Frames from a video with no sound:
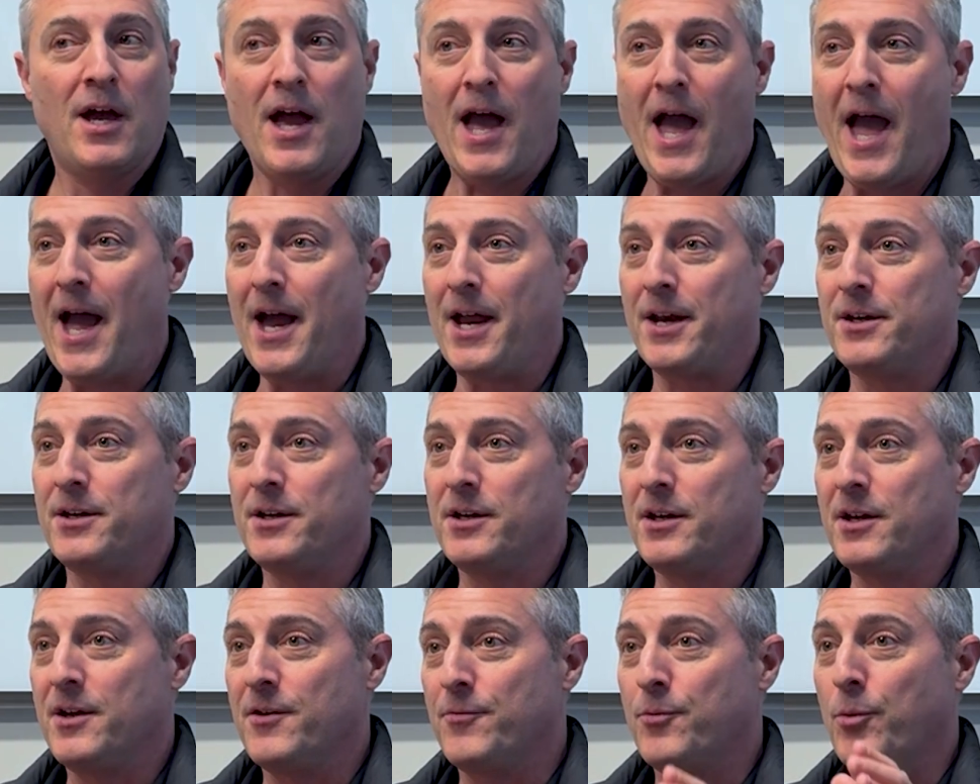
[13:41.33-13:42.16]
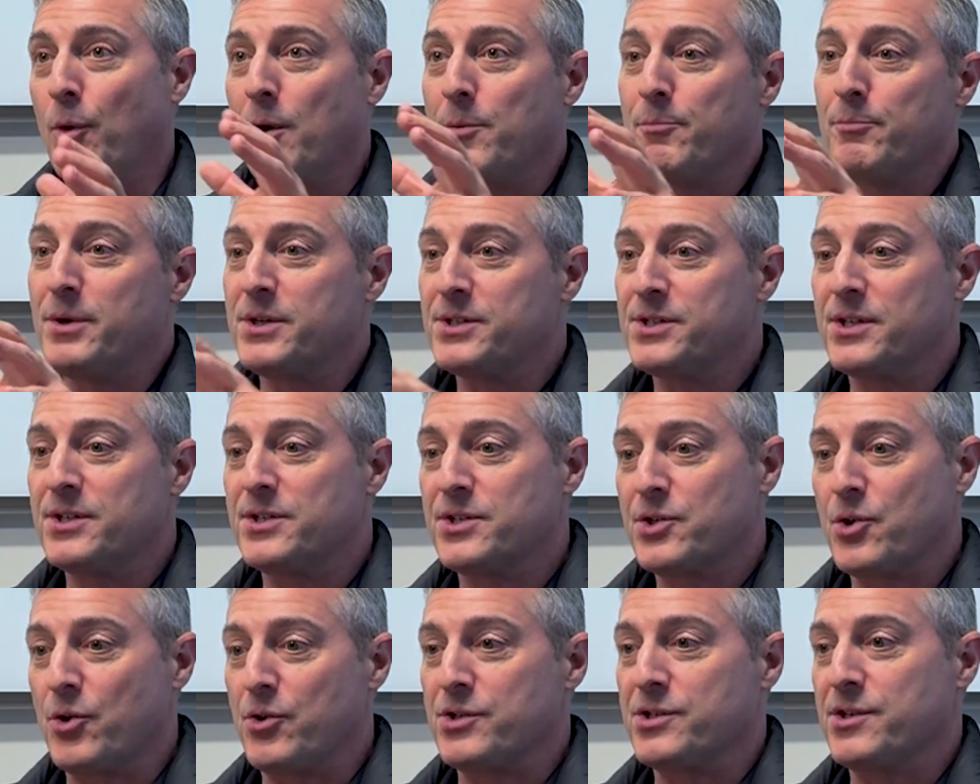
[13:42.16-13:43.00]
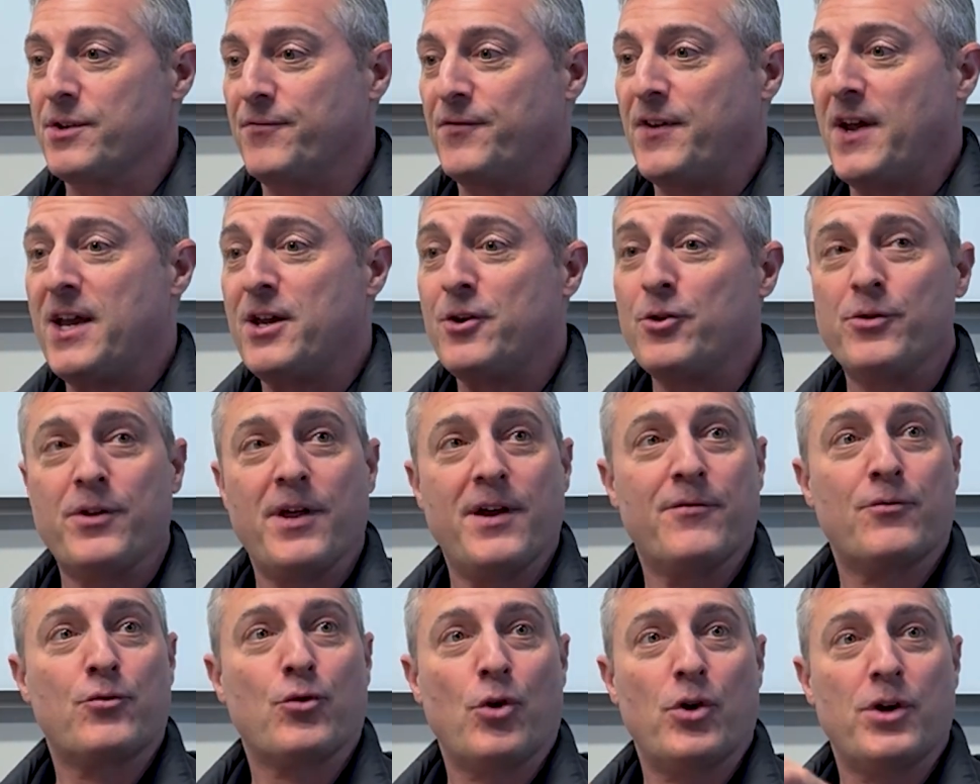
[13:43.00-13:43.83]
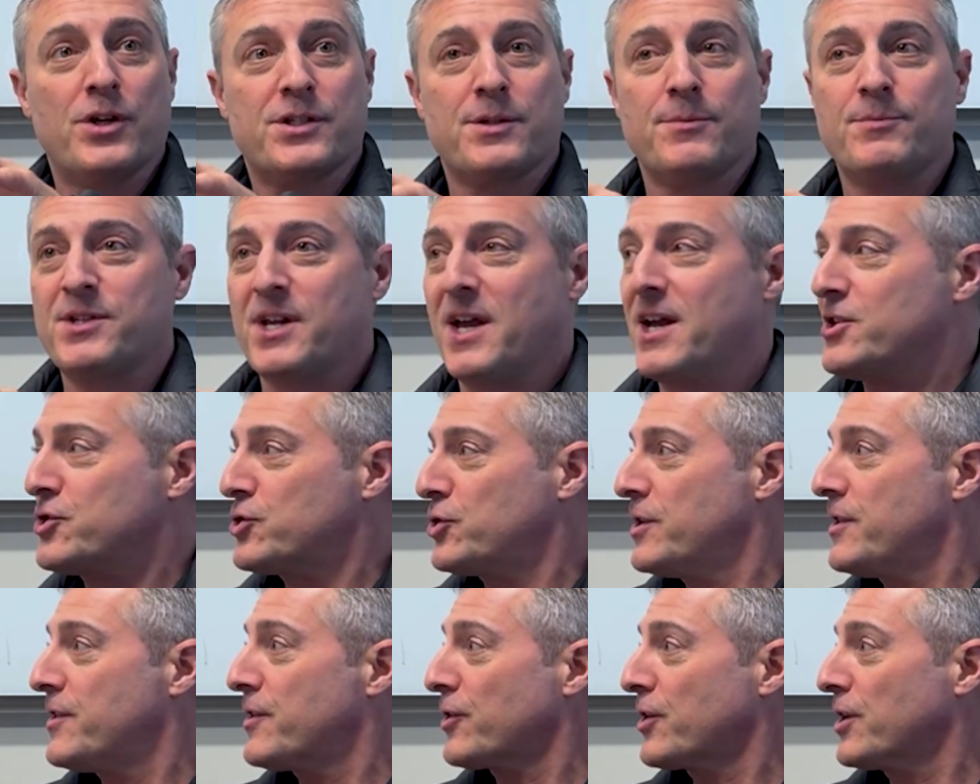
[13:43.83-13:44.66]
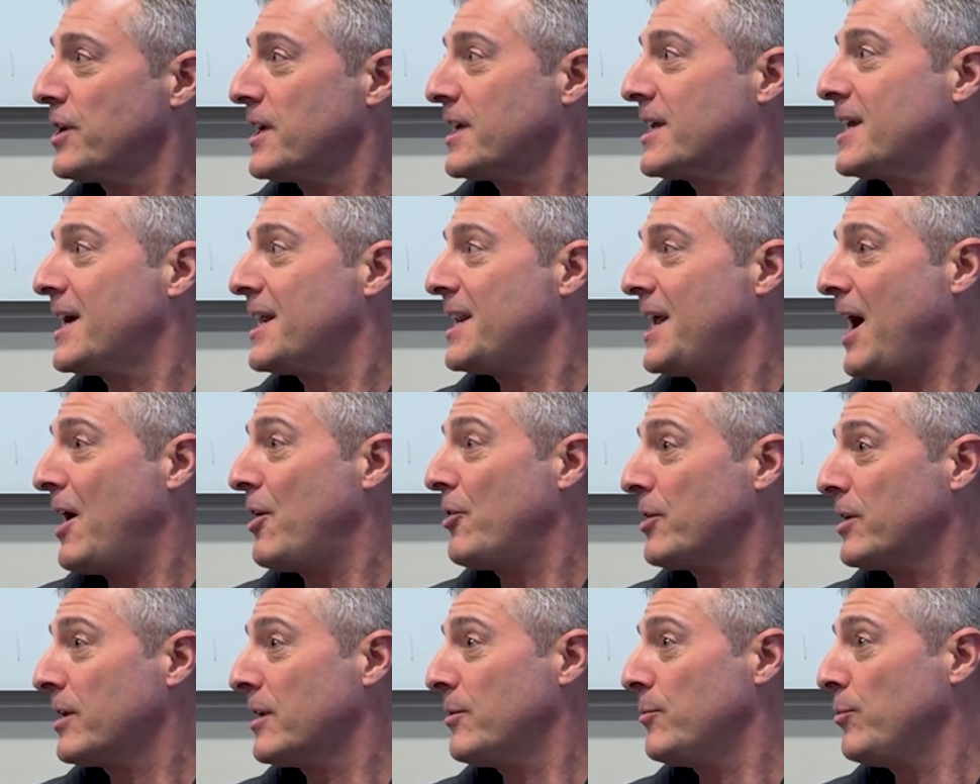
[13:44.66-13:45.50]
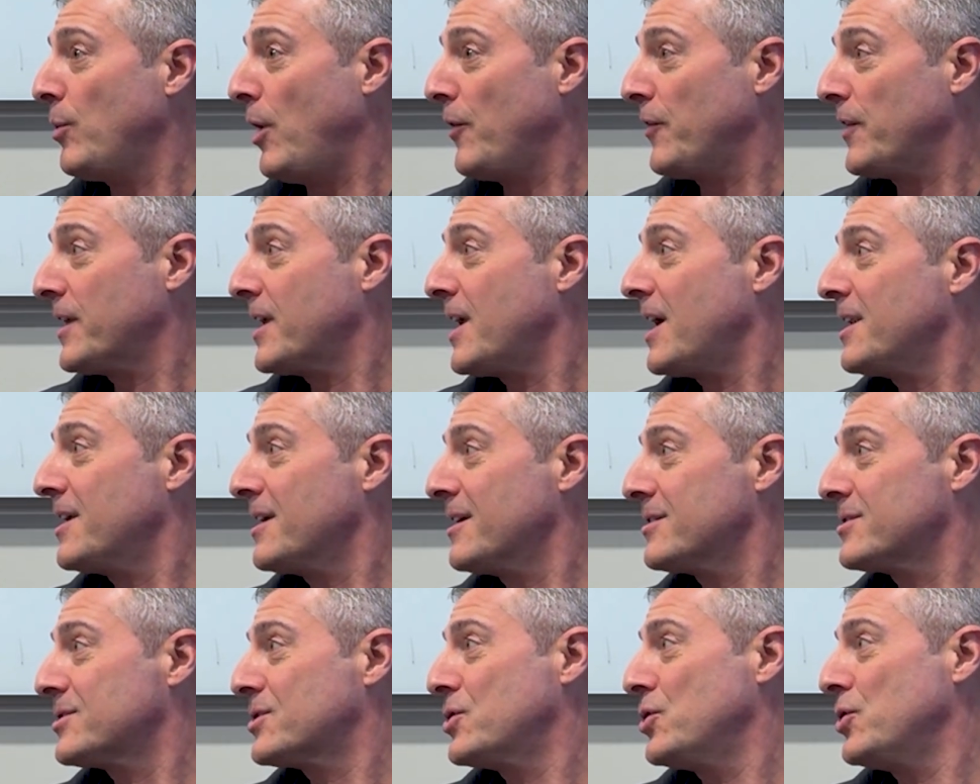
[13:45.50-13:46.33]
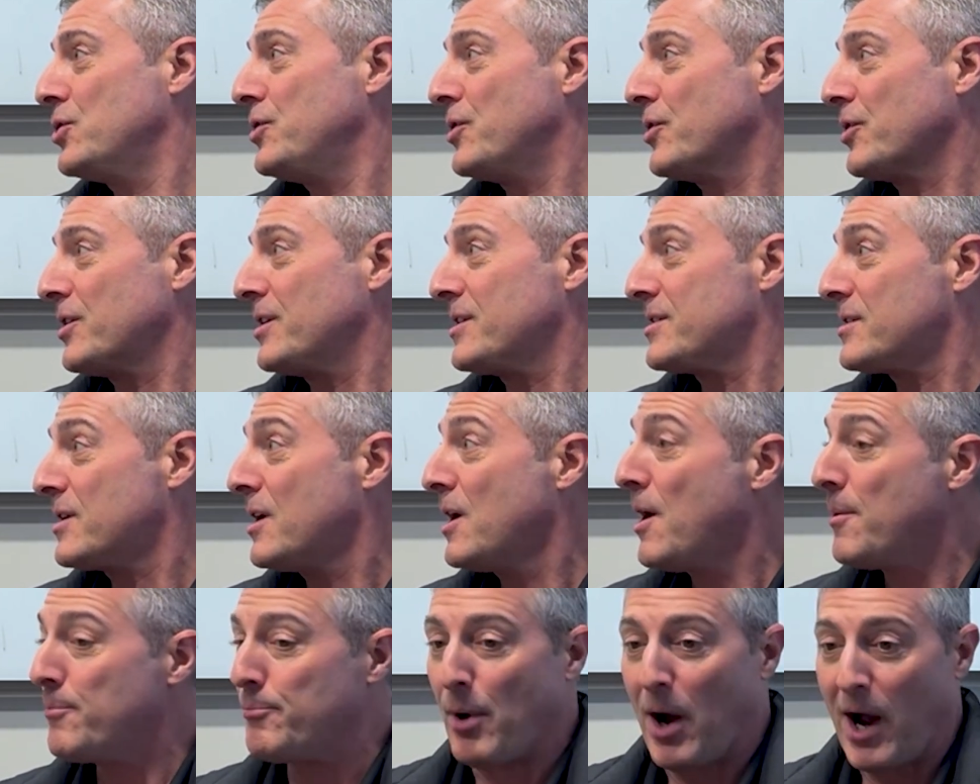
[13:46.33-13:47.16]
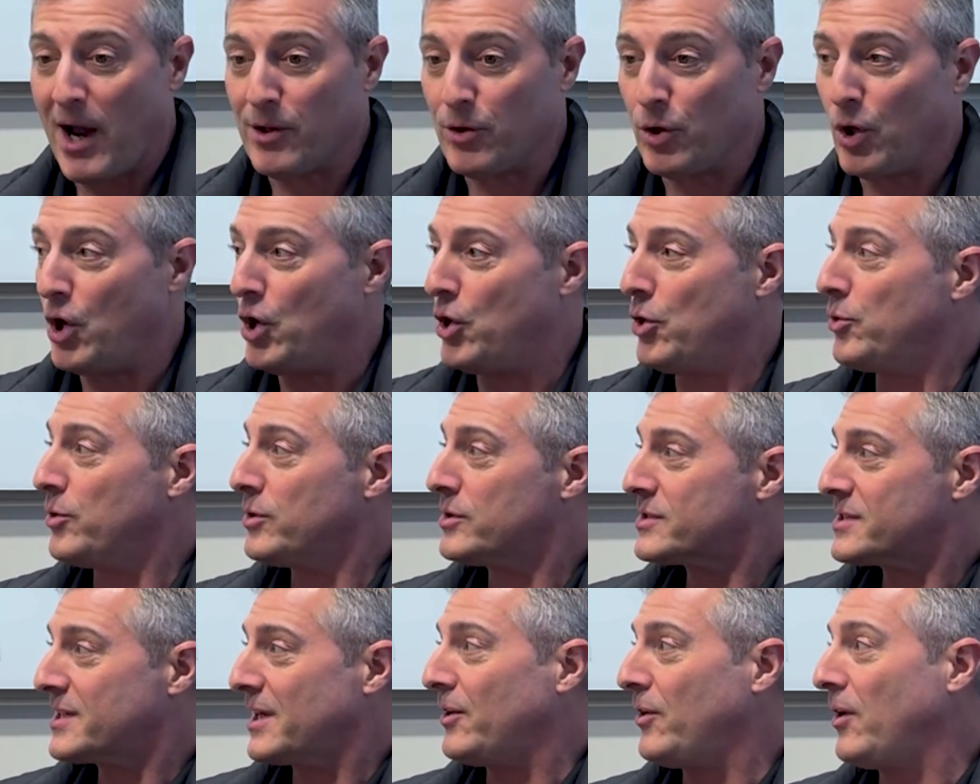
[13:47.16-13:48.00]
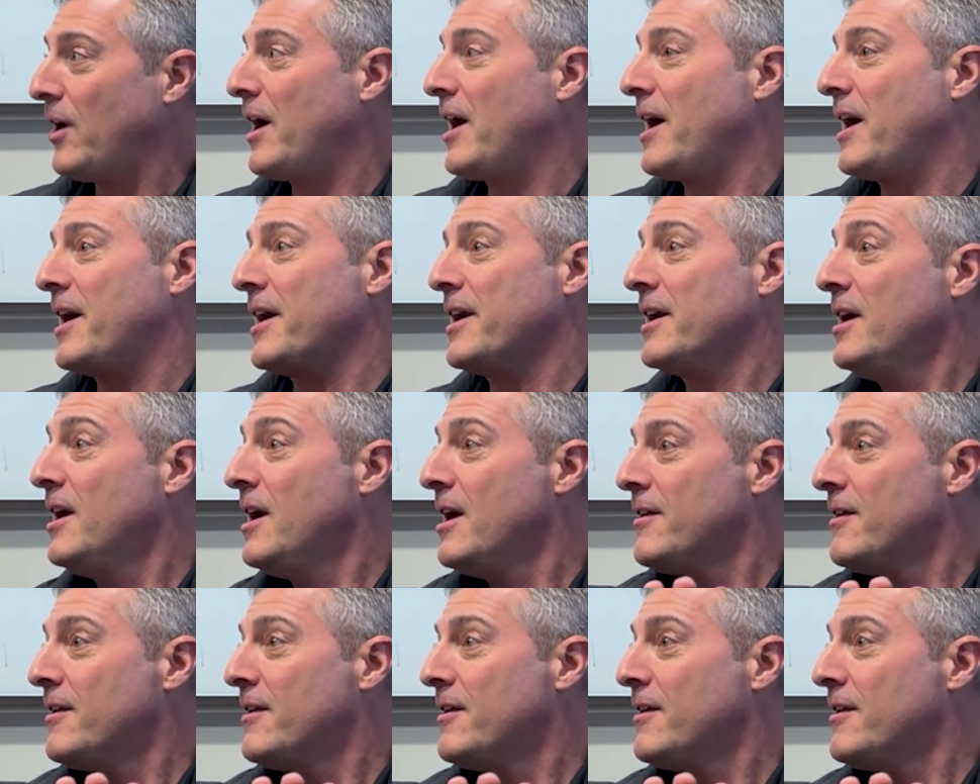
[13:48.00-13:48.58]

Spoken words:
And if one business starts to fade or they've grown it substantially, they're going to get out, and while the getting is good, they're going to buy low, sell high.